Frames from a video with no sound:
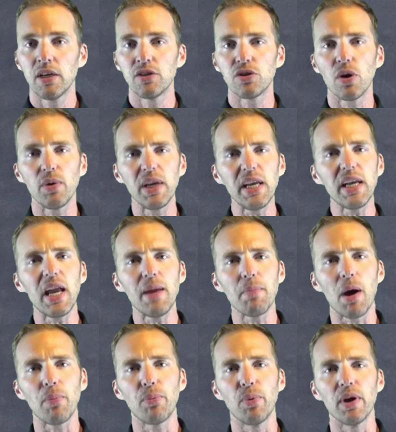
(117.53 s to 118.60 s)
So he
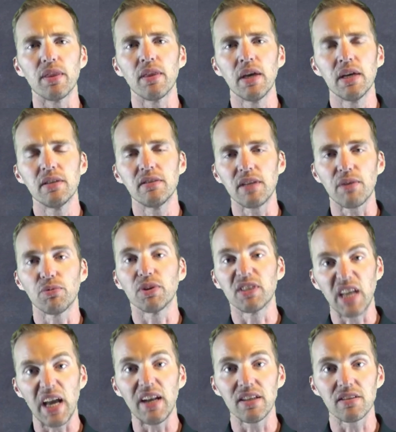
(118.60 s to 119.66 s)
came up with several
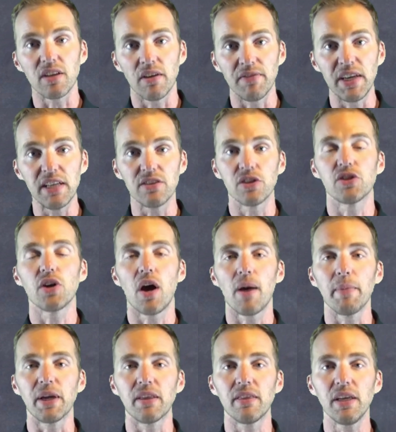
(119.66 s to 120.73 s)
tenets of his
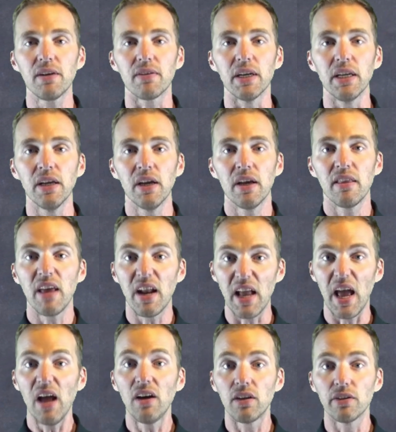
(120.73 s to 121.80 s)
atomic theory that
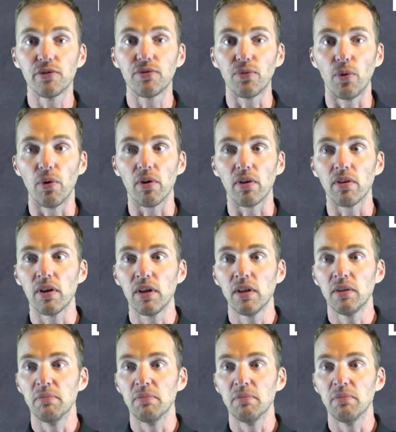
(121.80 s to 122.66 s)
held for